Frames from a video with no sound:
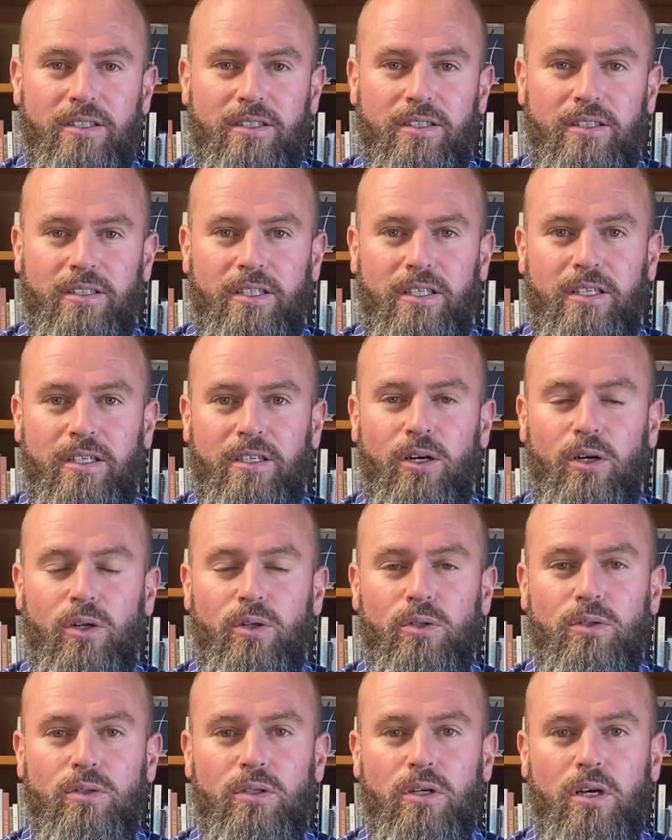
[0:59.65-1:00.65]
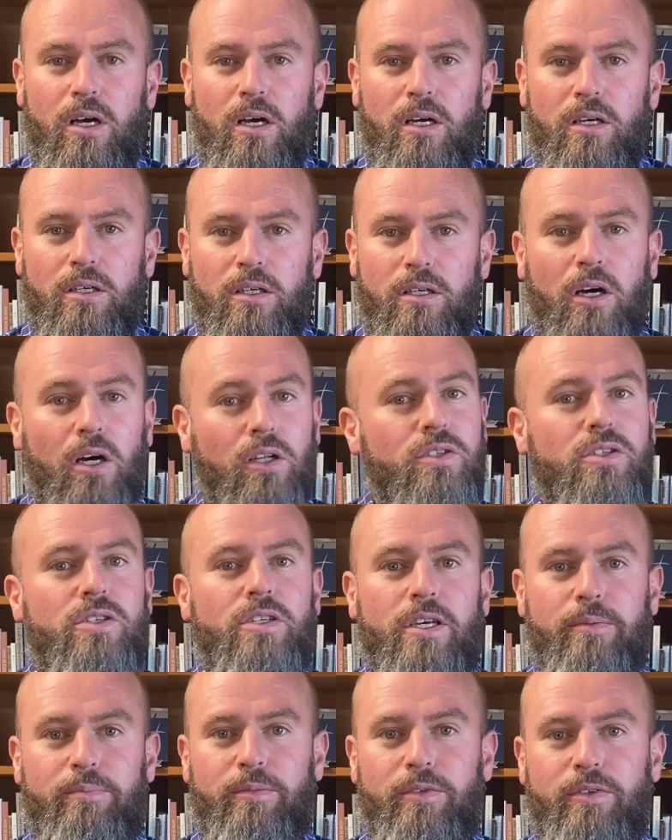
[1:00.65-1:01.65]
the whole
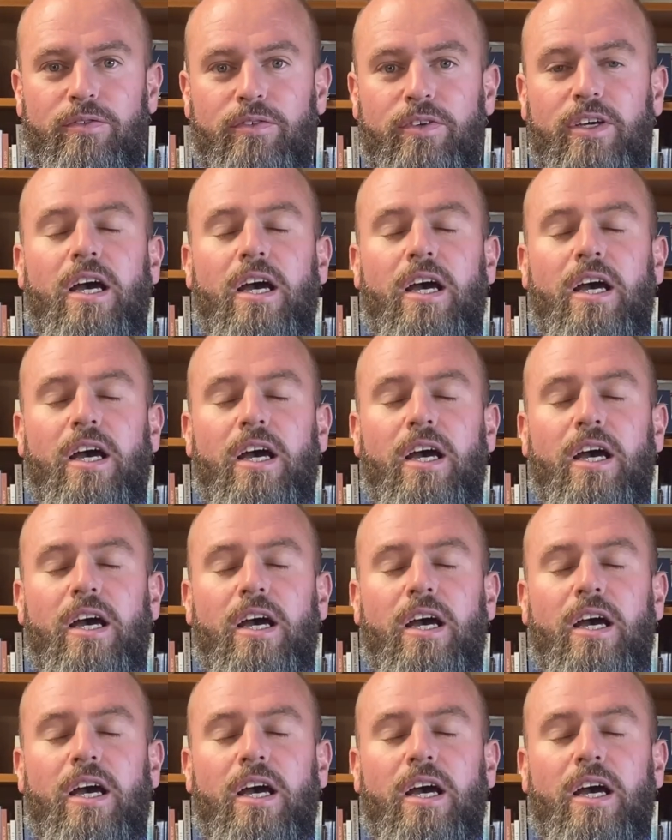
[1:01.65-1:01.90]
concept of